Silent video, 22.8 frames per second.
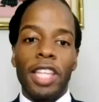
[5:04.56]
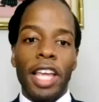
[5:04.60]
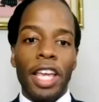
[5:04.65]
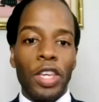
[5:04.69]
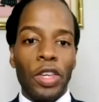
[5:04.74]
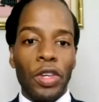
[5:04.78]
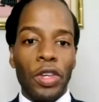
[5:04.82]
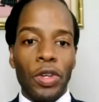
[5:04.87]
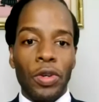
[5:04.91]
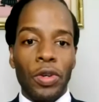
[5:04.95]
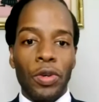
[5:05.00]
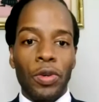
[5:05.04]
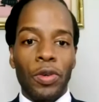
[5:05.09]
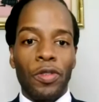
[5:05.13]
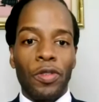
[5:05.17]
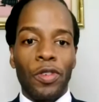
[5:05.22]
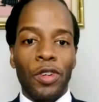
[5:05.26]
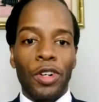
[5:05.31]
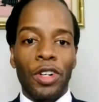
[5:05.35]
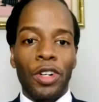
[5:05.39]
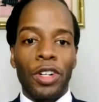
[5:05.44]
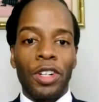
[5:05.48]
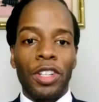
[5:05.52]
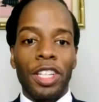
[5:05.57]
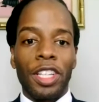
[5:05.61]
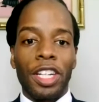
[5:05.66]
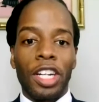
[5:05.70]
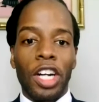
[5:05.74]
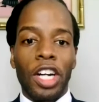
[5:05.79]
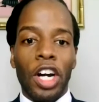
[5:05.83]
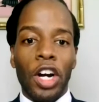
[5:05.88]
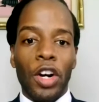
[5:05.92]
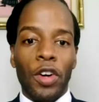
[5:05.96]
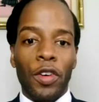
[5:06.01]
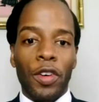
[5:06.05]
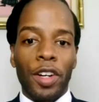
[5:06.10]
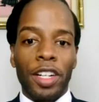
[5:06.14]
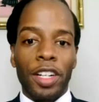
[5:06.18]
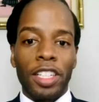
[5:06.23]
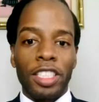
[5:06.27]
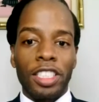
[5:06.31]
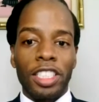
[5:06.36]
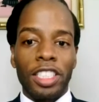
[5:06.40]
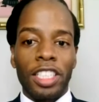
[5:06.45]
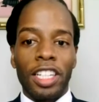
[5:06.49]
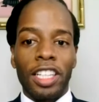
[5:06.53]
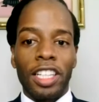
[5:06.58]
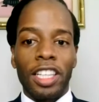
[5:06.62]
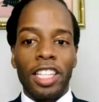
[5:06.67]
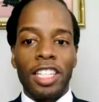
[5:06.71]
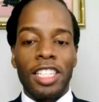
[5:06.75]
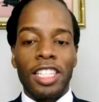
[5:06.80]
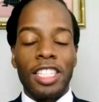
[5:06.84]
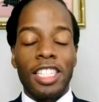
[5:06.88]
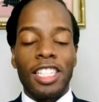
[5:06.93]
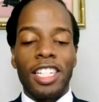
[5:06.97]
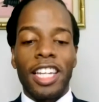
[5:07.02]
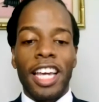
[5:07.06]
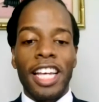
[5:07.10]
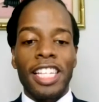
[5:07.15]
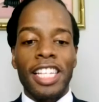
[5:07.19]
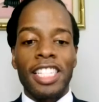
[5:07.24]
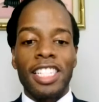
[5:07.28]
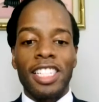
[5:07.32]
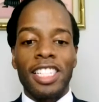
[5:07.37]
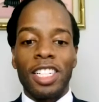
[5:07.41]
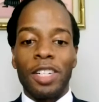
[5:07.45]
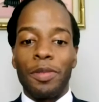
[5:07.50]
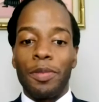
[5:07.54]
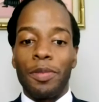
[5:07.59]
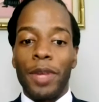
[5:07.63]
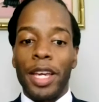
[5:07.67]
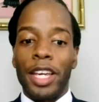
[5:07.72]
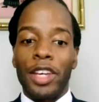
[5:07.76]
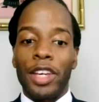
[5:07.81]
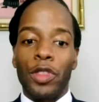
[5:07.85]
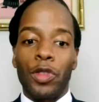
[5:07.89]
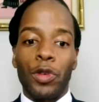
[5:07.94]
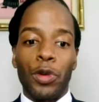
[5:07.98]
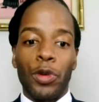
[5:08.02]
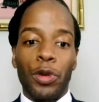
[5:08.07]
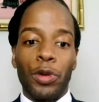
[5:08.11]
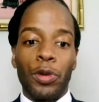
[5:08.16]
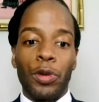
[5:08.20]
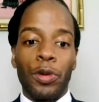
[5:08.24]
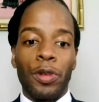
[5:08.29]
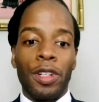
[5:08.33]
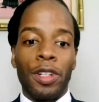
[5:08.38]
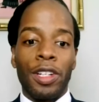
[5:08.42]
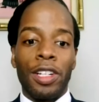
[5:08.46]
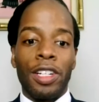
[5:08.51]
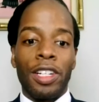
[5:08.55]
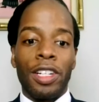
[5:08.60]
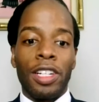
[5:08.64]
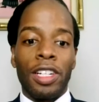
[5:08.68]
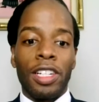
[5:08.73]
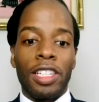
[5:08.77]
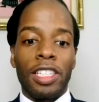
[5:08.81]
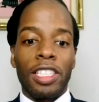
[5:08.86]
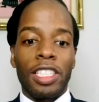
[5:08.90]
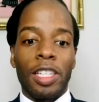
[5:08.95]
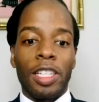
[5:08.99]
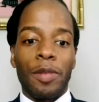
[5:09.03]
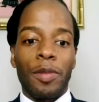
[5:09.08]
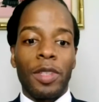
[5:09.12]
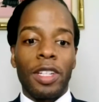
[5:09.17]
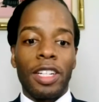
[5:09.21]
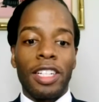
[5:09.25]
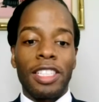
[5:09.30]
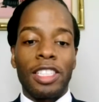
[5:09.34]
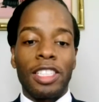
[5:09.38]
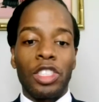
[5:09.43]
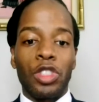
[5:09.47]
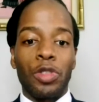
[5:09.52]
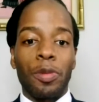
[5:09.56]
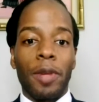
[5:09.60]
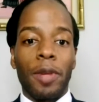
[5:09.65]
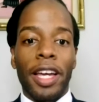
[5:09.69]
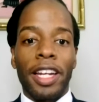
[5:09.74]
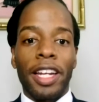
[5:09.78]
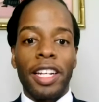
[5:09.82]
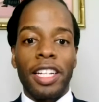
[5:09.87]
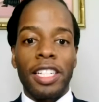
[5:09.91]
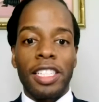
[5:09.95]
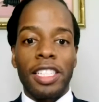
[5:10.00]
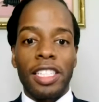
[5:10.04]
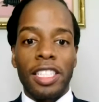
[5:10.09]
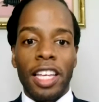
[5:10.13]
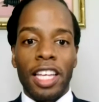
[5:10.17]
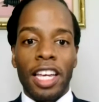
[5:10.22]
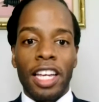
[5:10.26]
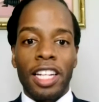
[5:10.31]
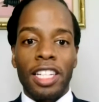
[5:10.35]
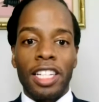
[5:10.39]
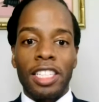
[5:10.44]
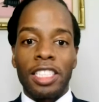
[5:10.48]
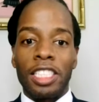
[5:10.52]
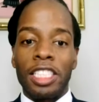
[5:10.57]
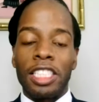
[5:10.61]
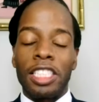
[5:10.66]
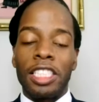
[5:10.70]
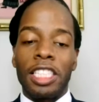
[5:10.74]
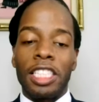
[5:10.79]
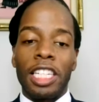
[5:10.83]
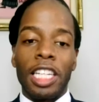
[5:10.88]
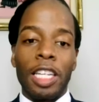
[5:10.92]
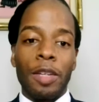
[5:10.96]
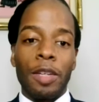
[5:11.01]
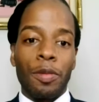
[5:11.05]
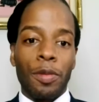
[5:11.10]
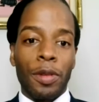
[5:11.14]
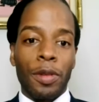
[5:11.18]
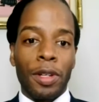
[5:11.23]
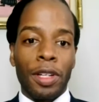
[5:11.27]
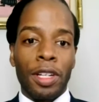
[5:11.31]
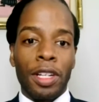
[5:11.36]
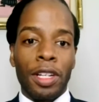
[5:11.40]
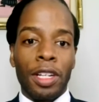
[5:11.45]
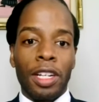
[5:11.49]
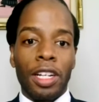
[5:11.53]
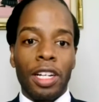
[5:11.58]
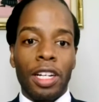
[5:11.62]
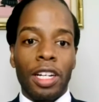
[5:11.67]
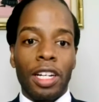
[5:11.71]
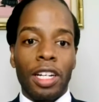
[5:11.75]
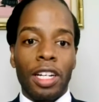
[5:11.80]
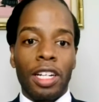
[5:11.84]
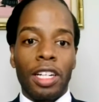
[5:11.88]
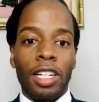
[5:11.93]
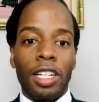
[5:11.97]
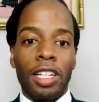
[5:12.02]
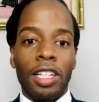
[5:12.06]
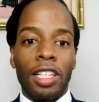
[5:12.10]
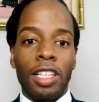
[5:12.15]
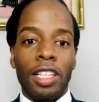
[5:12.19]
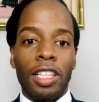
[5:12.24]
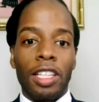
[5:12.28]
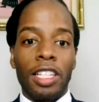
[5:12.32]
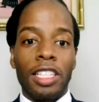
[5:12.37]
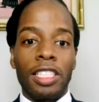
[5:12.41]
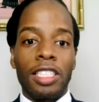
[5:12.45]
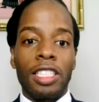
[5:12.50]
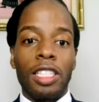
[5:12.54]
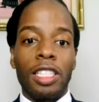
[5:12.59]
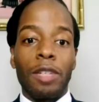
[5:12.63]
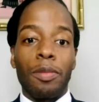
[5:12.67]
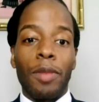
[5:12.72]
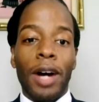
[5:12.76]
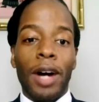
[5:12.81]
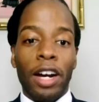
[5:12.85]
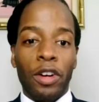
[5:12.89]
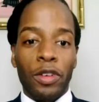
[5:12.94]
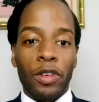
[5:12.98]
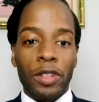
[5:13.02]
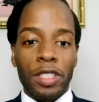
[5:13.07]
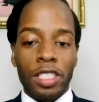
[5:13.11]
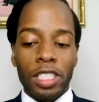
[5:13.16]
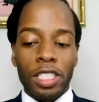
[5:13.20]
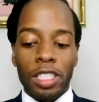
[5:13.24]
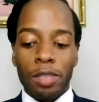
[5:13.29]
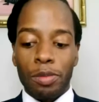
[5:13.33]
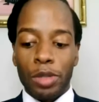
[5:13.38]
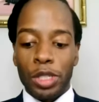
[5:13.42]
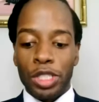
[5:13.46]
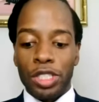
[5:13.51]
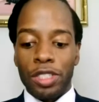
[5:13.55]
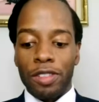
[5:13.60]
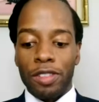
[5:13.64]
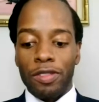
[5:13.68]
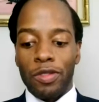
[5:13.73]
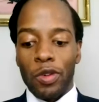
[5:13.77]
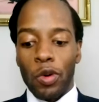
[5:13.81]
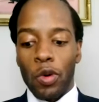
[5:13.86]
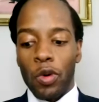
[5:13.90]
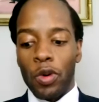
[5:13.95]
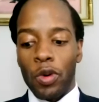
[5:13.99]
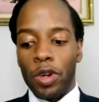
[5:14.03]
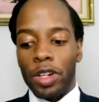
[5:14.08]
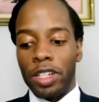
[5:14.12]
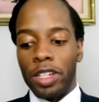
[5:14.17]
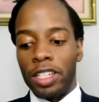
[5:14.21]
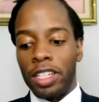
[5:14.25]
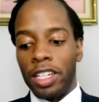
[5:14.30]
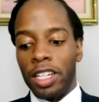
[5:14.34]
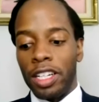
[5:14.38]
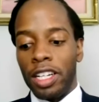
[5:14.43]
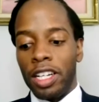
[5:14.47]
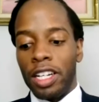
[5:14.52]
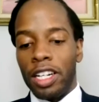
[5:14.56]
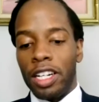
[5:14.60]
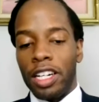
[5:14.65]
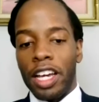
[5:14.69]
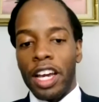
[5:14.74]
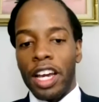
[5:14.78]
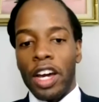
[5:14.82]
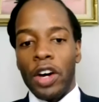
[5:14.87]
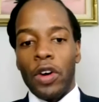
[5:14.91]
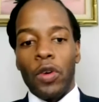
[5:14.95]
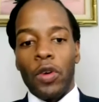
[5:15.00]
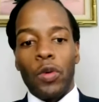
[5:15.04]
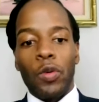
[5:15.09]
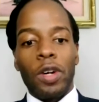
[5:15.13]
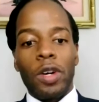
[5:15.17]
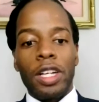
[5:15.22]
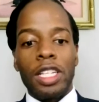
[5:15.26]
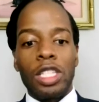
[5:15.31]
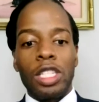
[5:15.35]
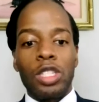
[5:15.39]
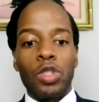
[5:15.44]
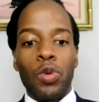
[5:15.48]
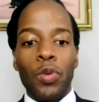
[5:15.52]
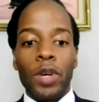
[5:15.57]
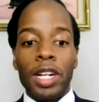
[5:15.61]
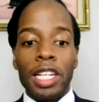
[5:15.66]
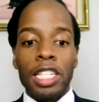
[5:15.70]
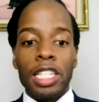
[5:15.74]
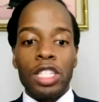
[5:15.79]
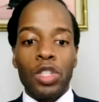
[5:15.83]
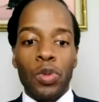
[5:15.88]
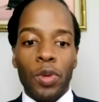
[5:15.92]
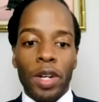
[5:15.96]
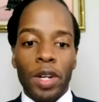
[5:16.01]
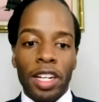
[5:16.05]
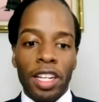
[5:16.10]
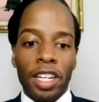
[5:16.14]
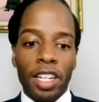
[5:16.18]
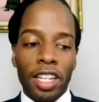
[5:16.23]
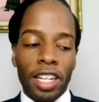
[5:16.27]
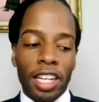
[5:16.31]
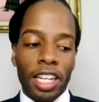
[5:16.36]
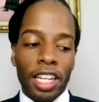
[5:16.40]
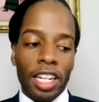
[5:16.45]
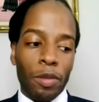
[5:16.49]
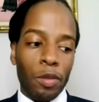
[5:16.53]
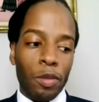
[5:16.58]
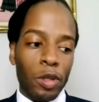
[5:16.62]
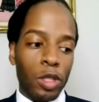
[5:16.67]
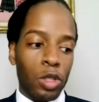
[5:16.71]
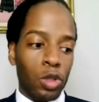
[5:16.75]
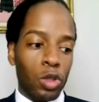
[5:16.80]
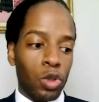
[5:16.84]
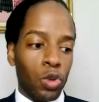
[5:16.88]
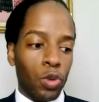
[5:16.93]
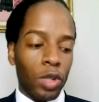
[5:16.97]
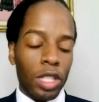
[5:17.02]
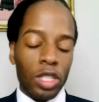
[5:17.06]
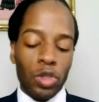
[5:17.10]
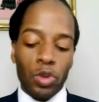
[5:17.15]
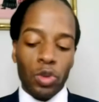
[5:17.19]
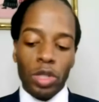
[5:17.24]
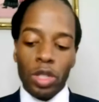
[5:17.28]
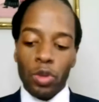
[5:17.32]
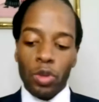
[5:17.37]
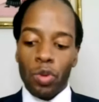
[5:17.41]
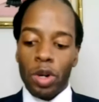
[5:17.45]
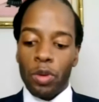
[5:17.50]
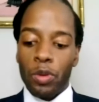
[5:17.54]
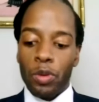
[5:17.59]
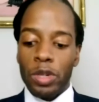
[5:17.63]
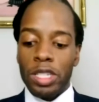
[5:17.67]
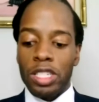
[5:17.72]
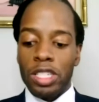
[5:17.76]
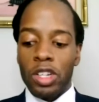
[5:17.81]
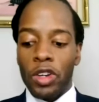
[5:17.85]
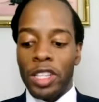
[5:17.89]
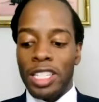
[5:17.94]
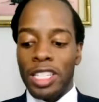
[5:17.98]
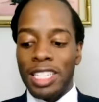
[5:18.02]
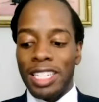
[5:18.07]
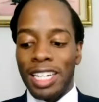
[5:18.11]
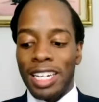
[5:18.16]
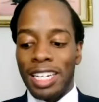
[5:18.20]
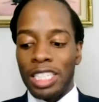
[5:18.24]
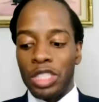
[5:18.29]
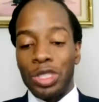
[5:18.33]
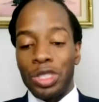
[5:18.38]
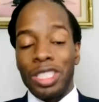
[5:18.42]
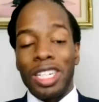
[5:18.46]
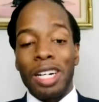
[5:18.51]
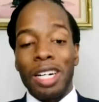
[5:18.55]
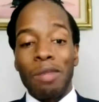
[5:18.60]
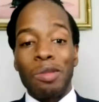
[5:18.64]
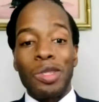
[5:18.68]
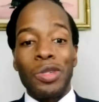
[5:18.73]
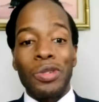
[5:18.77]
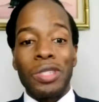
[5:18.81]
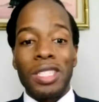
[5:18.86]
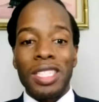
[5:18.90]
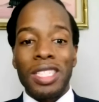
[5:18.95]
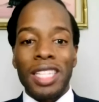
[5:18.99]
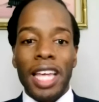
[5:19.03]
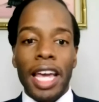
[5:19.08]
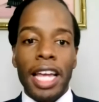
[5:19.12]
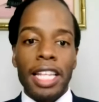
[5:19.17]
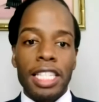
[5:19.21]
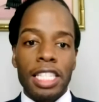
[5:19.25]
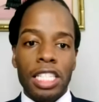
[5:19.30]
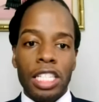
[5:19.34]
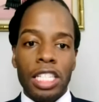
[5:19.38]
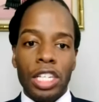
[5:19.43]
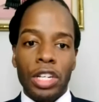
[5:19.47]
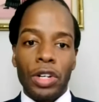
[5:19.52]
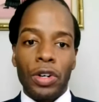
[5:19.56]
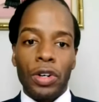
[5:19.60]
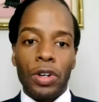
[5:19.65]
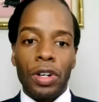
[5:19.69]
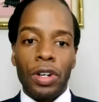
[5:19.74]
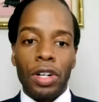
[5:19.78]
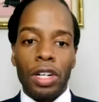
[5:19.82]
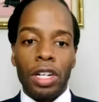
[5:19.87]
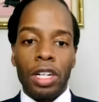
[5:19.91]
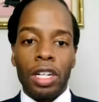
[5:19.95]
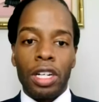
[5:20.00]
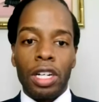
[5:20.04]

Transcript: thank you for the courage and the tenacity to make it through something as traumatic as that, just to keep this democracy pushing forward. Now, in 2020 and up until 2021, we saw this country come to a standstill